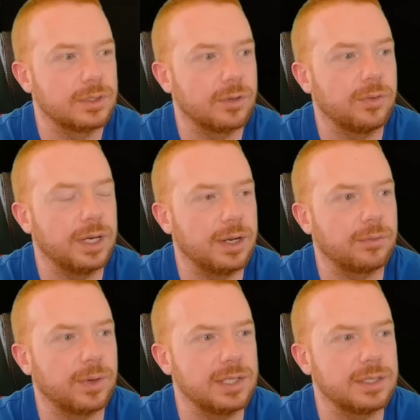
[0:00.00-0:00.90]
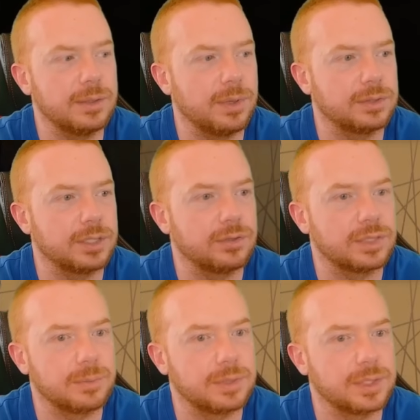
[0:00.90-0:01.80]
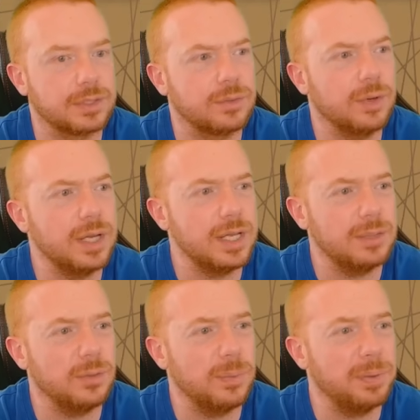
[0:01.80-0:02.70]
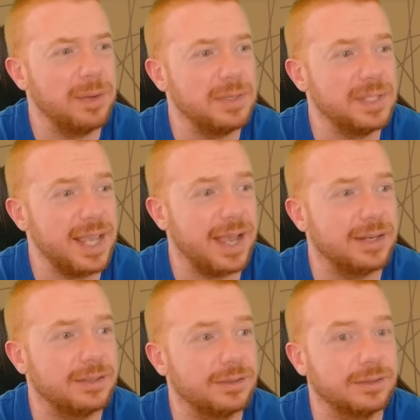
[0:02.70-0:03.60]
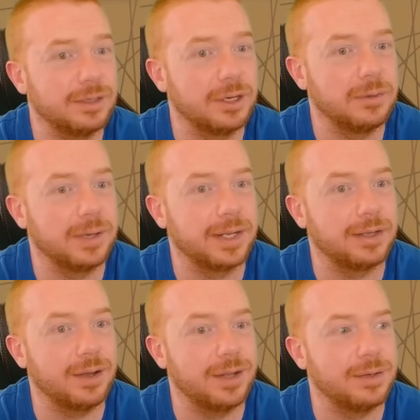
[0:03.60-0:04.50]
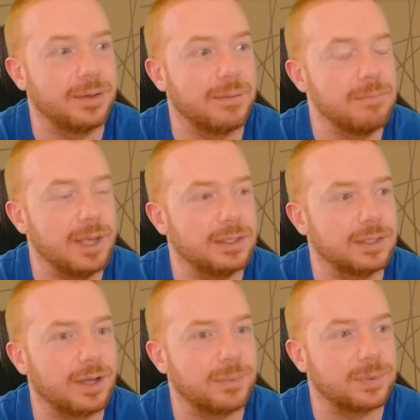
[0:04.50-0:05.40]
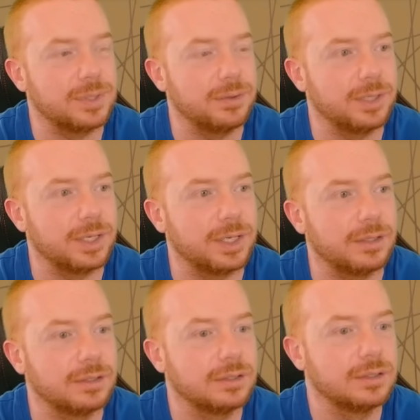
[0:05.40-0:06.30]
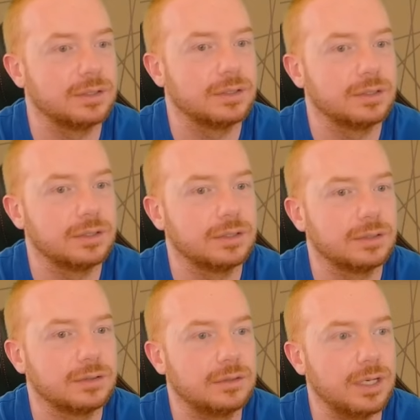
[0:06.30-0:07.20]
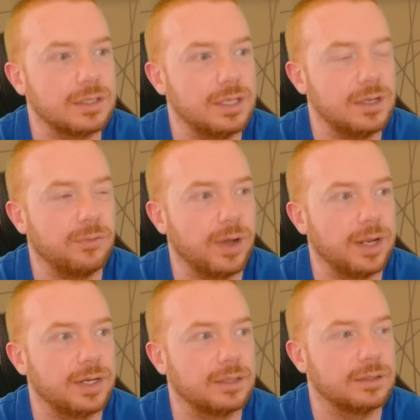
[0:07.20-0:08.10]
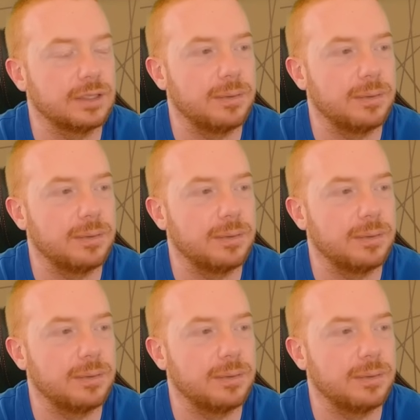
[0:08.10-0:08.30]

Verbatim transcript: So funny enough, Red's in the most interesting position. What? What play was that? Oh my god, amazing opportunity here. Does he find it?